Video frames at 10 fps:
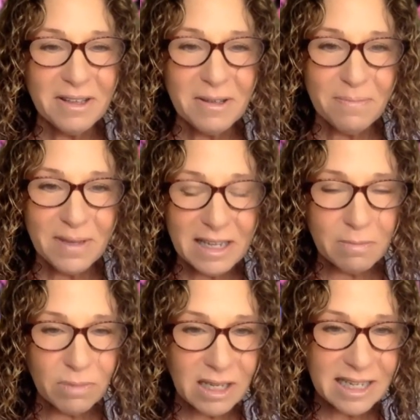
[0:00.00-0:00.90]
Be in
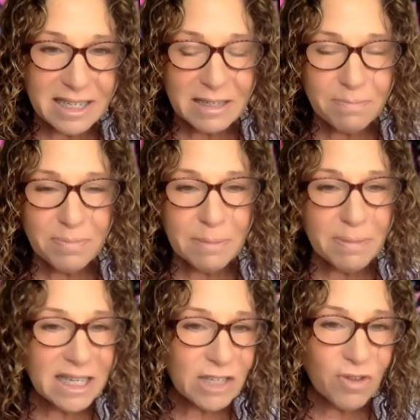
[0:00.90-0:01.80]
bliss, be
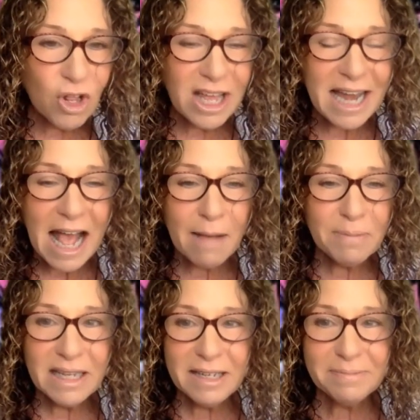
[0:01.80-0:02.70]
peaceful and
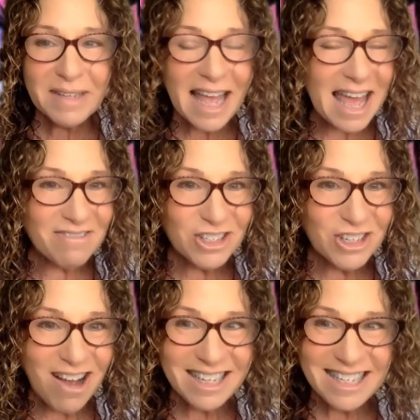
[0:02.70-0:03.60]
happy, and we'll
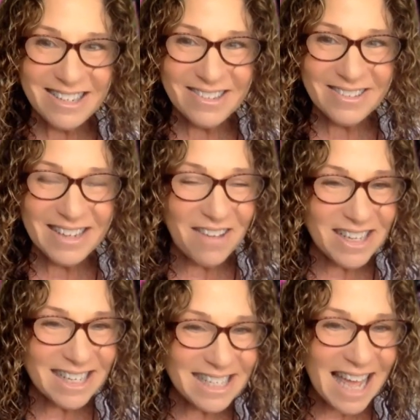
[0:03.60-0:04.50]
talk soon. Have a
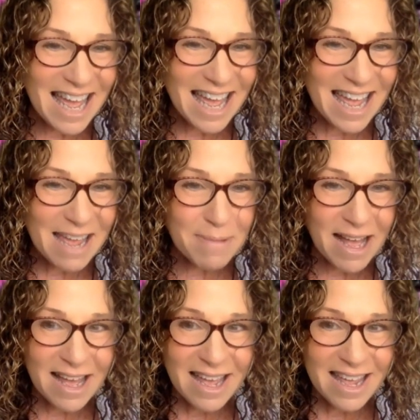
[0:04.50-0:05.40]
good day.
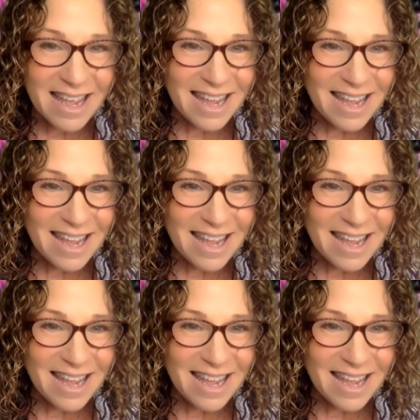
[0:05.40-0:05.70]
Bye.